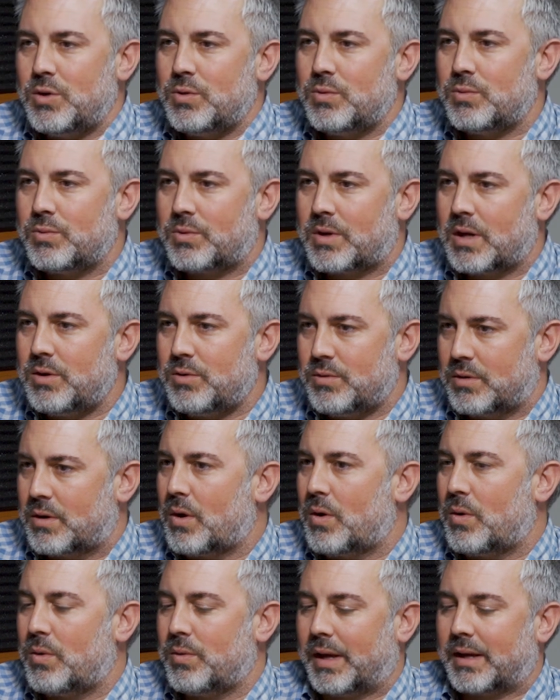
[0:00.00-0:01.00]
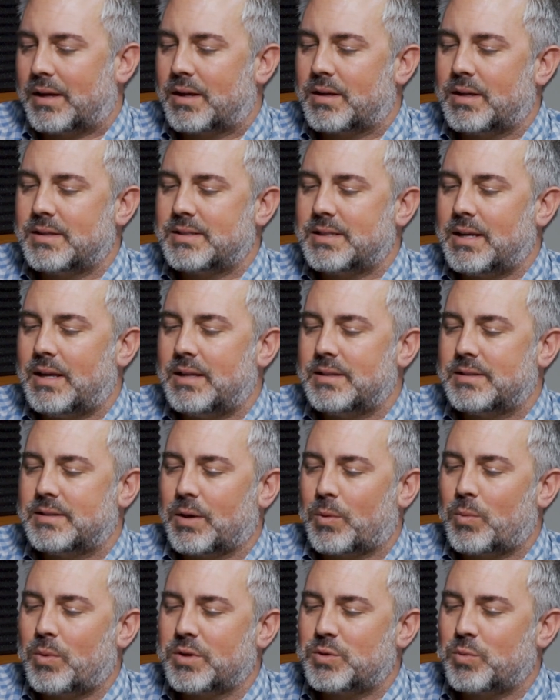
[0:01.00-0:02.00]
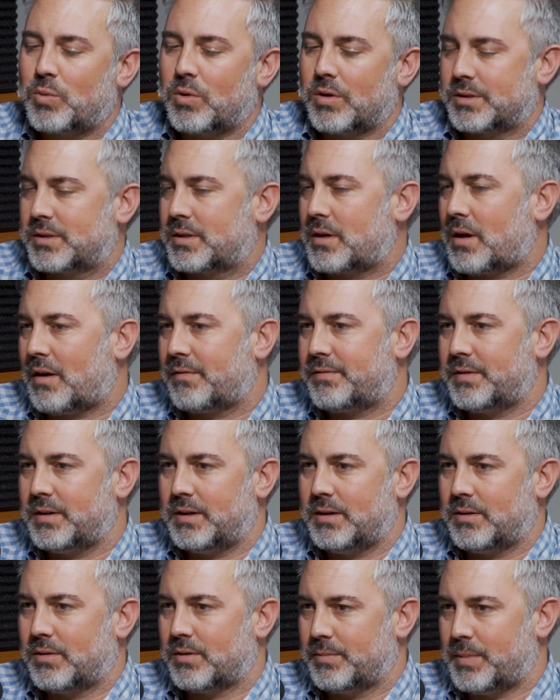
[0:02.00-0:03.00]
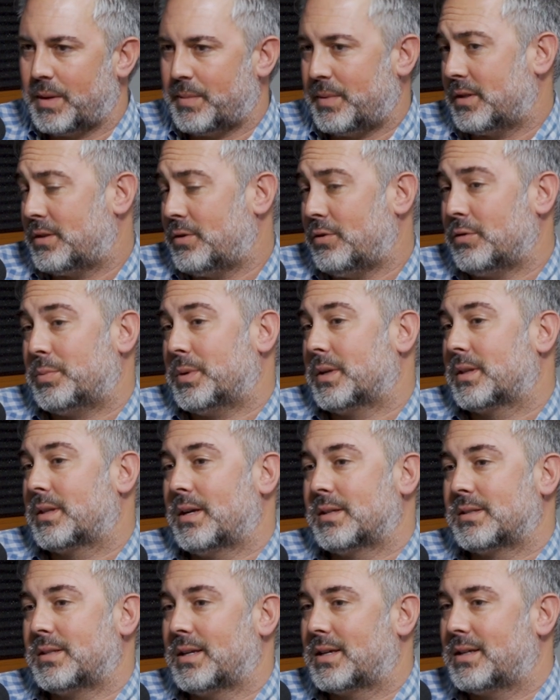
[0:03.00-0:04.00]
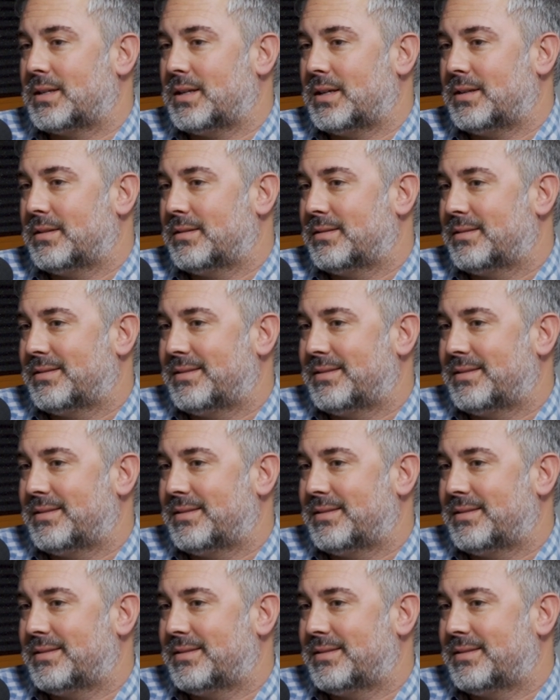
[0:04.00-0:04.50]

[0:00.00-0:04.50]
you can you go like is it is like what's worse, coffee or maybe a toothpick that has nicotine?